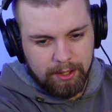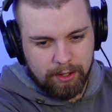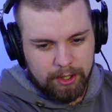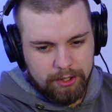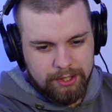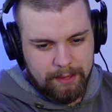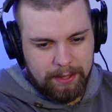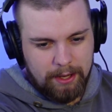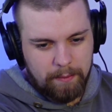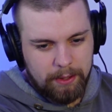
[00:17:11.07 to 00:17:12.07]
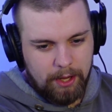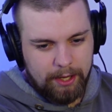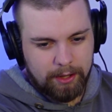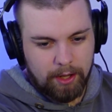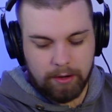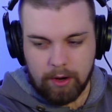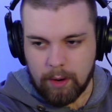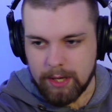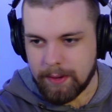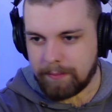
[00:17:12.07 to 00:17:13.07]
Got to do something. I'll be lurking though. No
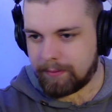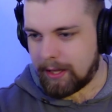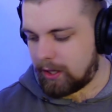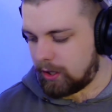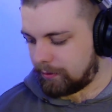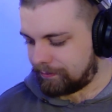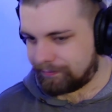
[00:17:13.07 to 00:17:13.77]
worries, man. Thank you.